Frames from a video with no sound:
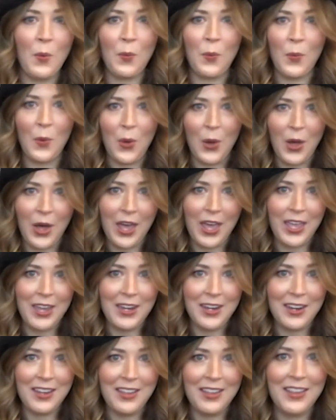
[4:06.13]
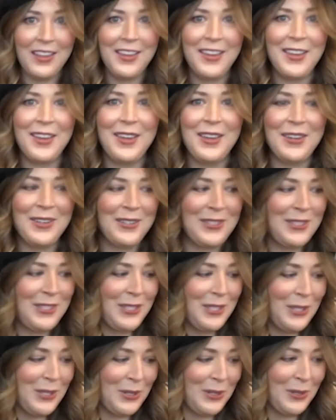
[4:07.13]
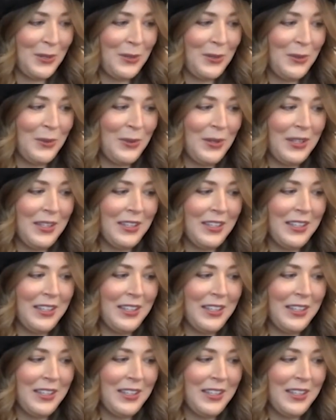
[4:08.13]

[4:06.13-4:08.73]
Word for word: One, two,